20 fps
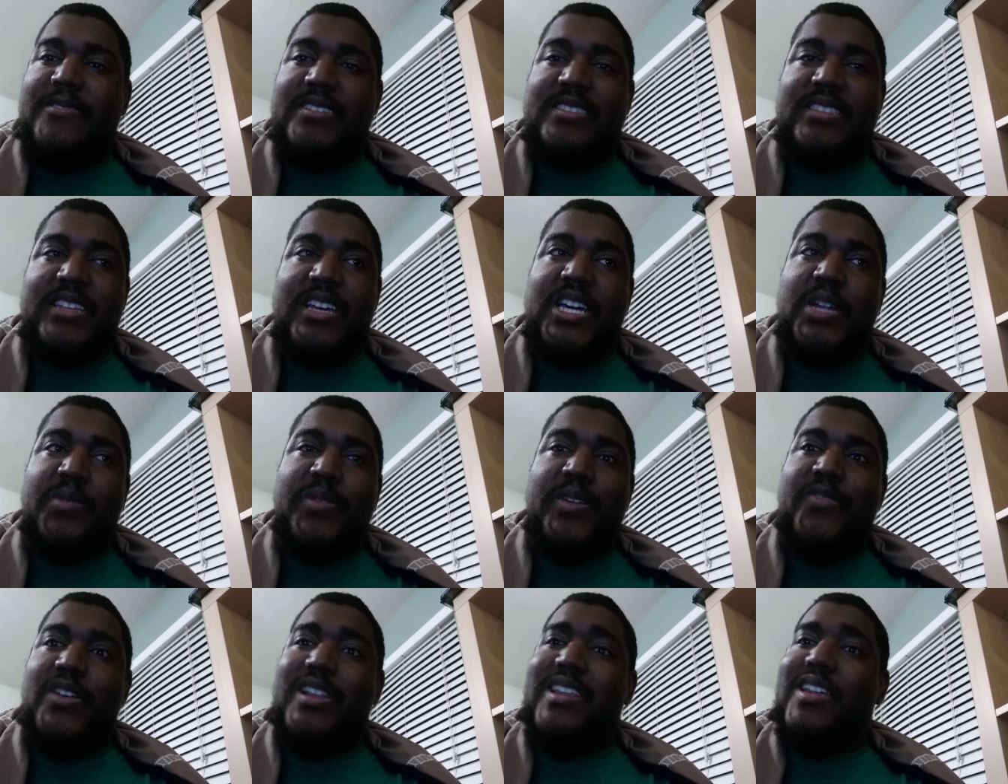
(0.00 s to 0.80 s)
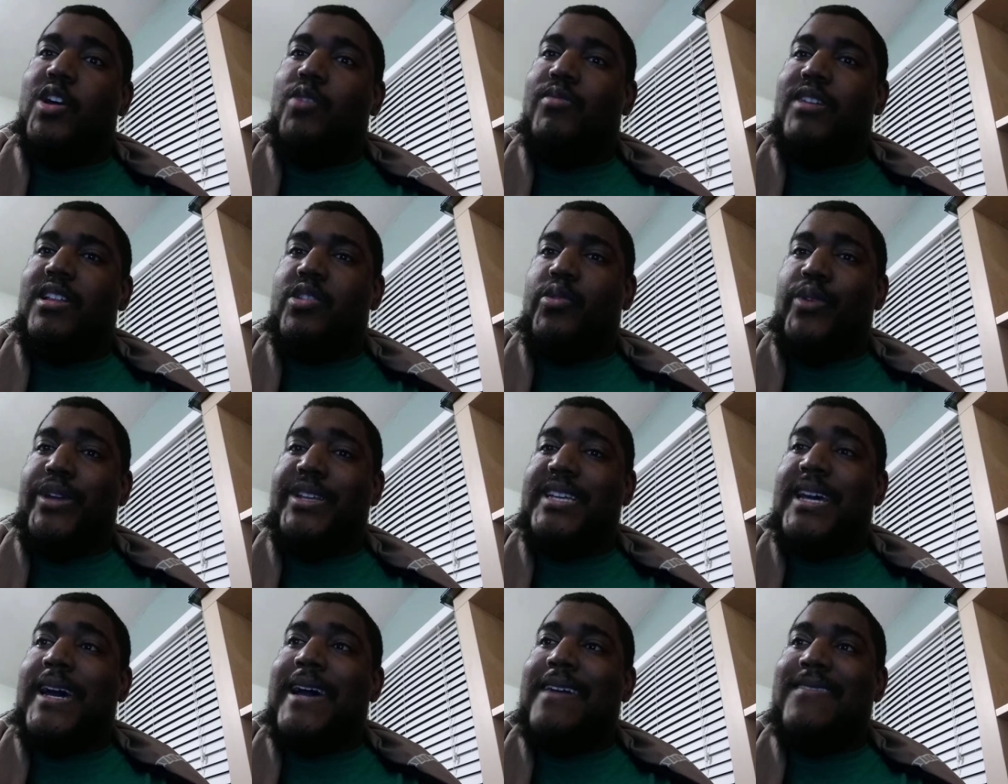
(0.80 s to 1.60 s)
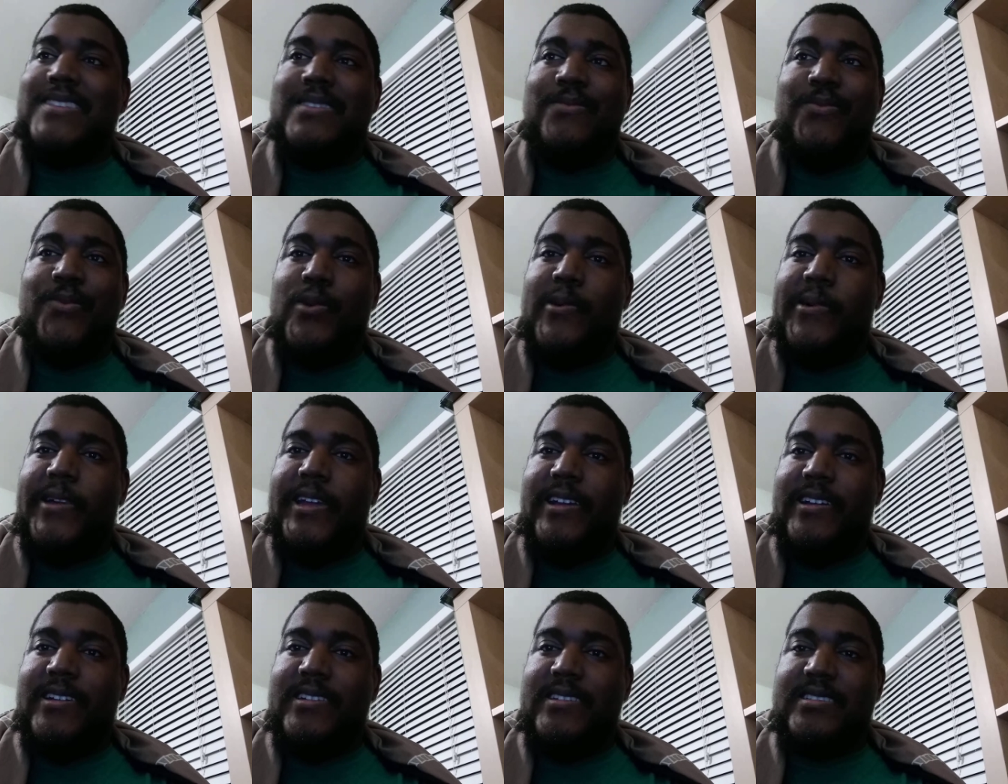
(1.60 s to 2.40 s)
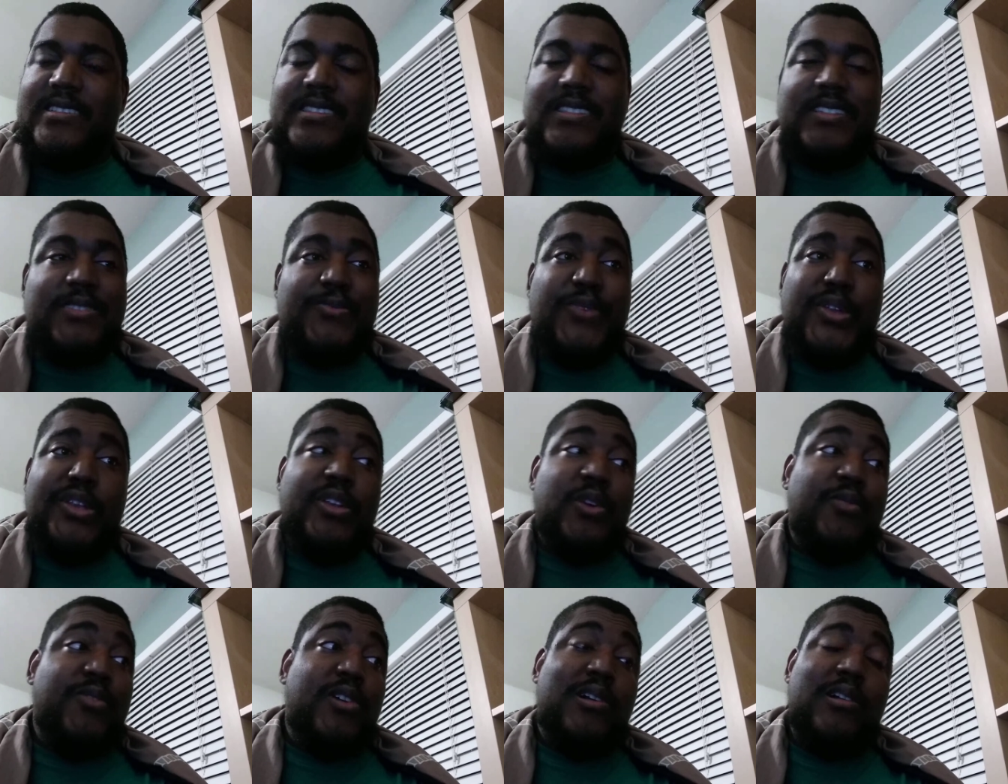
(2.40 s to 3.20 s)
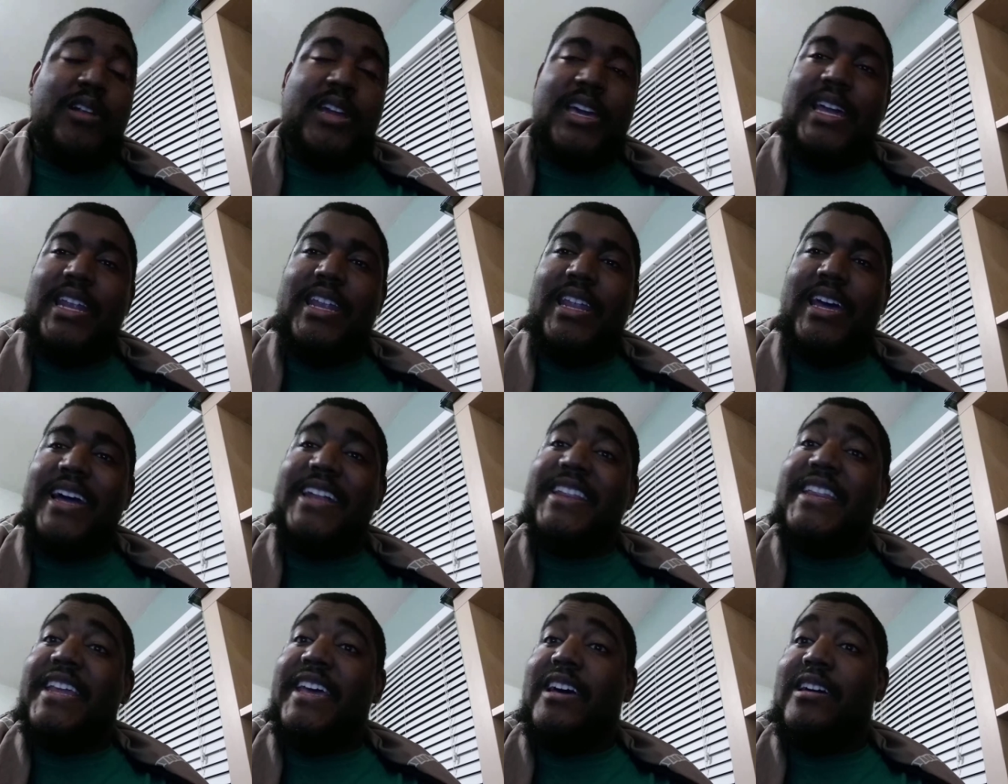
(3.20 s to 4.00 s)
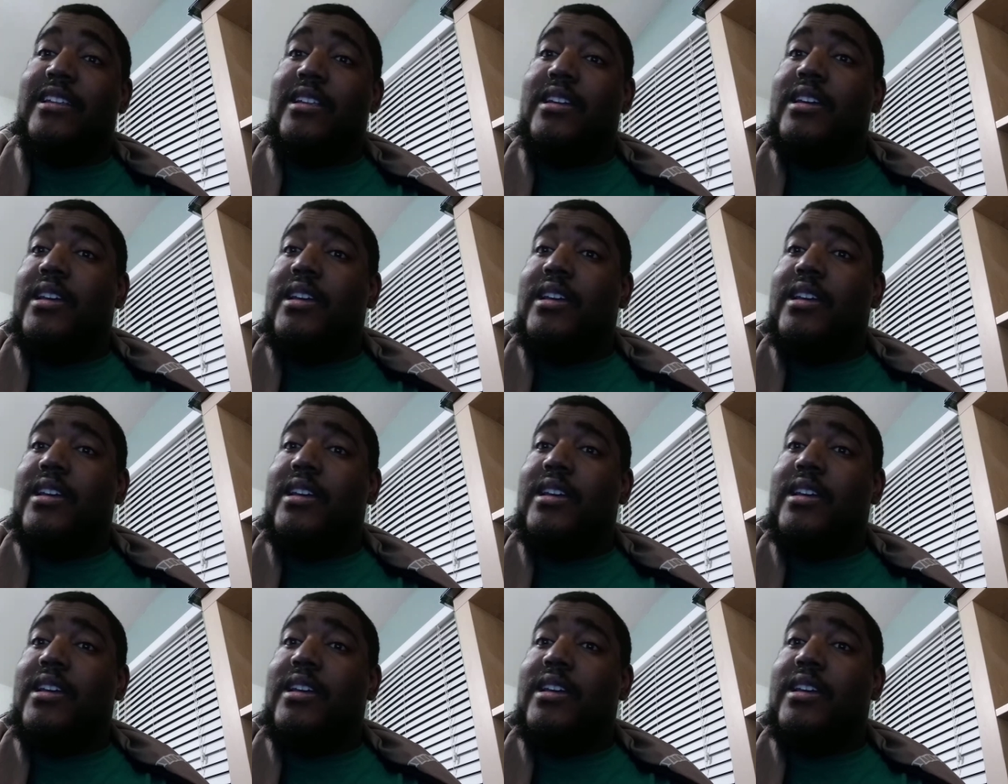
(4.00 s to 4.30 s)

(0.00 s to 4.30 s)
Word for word: It's not going to be Villanova three times in four years because Villanova already got knocked out.